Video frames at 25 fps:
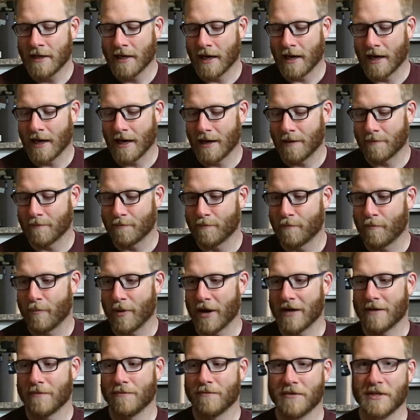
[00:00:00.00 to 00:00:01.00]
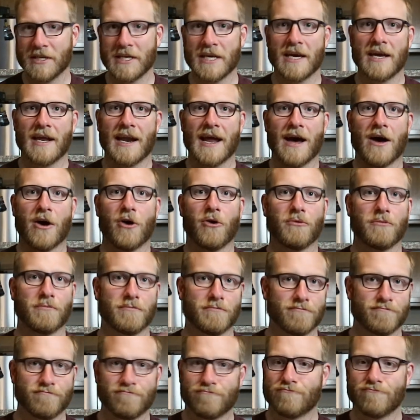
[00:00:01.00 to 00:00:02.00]
But E&L,
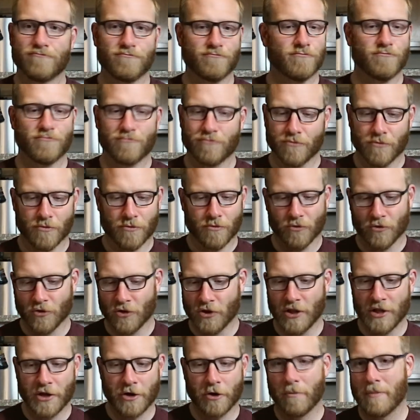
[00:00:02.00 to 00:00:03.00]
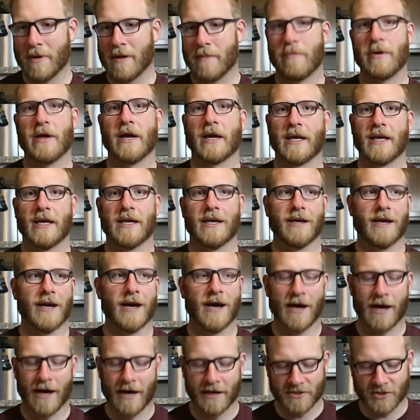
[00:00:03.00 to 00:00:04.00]
little bit picky.
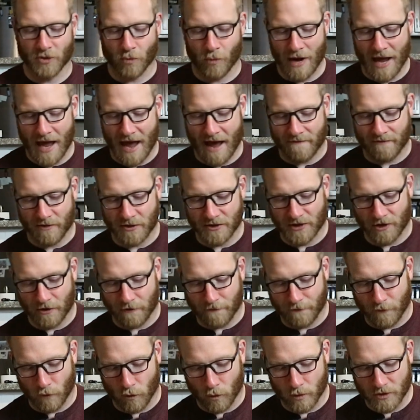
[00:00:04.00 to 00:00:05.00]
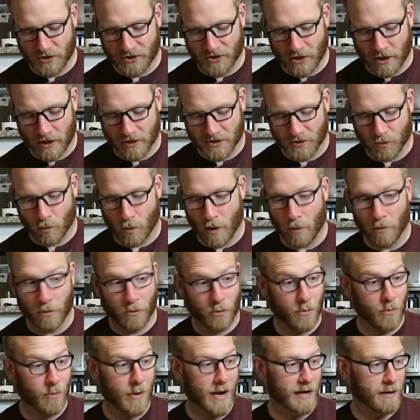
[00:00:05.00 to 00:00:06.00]
So we have as our full results, what would
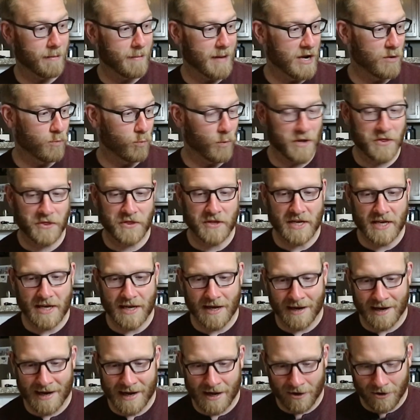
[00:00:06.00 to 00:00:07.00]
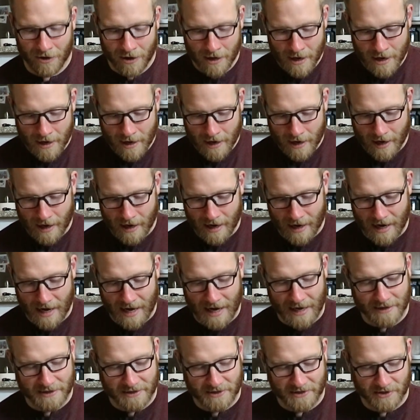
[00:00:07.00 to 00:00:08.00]
we recommend with the E&L?
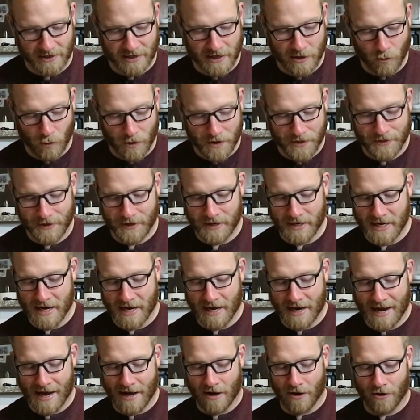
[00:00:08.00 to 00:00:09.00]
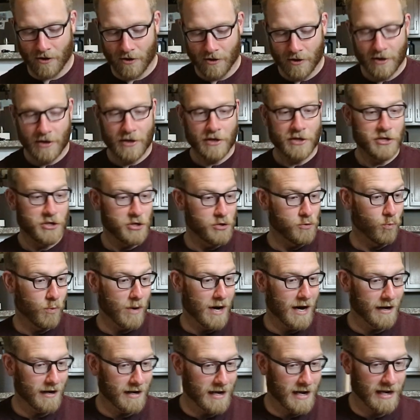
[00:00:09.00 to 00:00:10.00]
Honestly, with the E&L, you
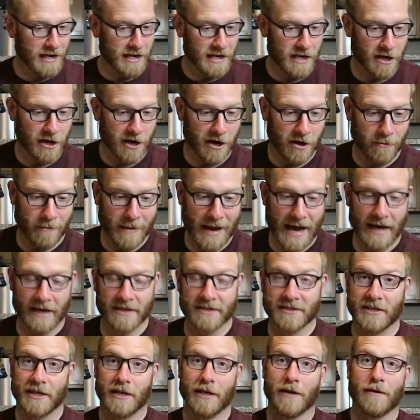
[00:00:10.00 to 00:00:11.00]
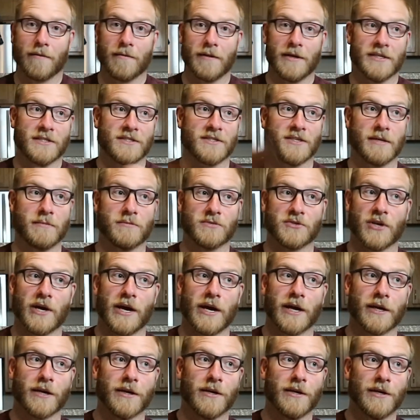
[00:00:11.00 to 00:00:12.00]
want an E&L magazine, it seems
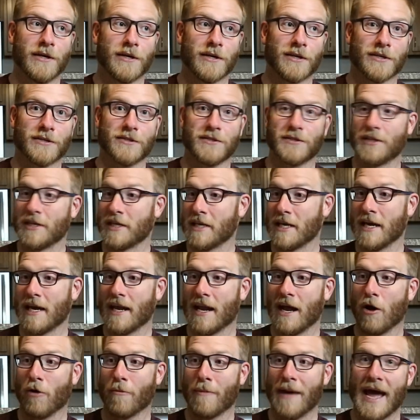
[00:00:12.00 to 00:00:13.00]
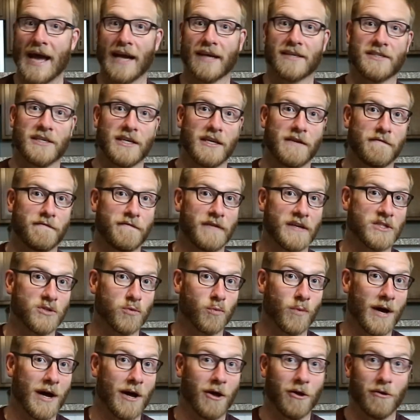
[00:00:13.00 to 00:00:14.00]
like, because the E&L magazine
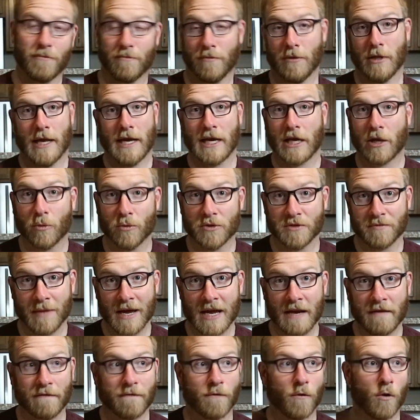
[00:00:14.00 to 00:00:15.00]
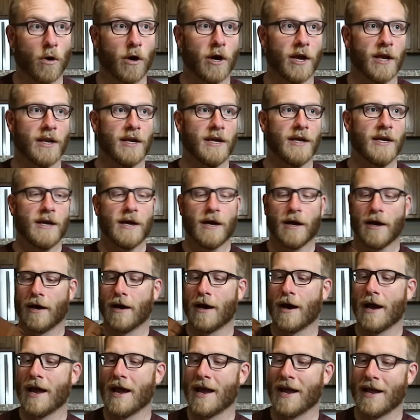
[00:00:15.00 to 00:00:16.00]
fits well, like it was made for it,
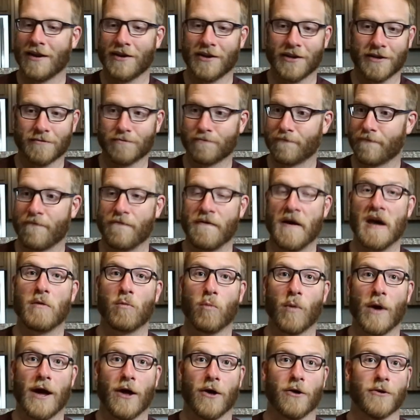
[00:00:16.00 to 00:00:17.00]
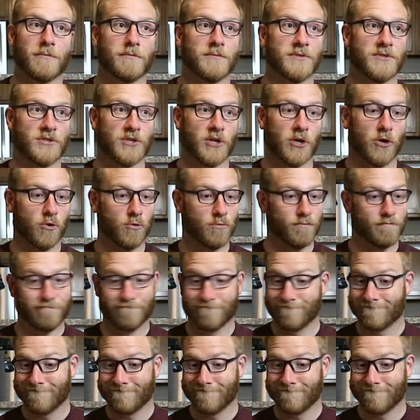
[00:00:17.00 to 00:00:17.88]
and it fed well. So